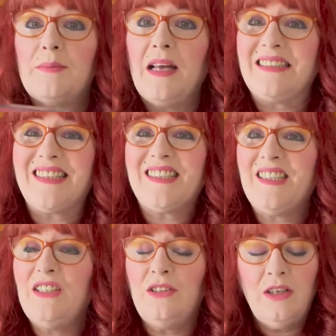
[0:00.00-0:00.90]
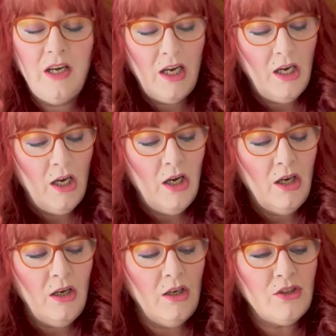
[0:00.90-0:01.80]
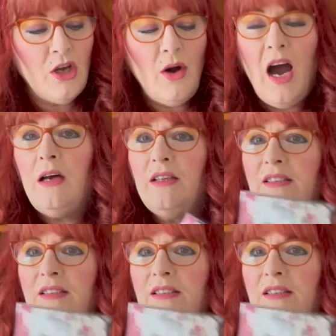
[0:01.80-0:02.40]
plastic seal. So I'll list